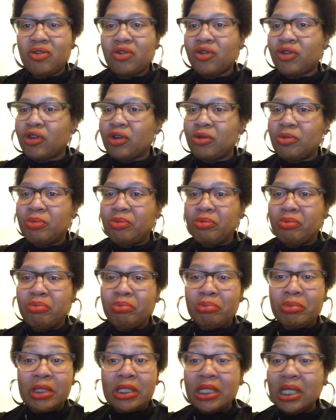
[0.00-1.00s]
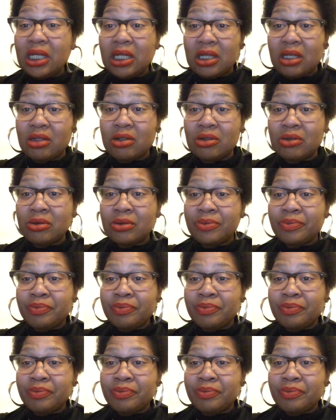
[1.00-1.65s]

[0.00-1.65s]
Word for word: for millennial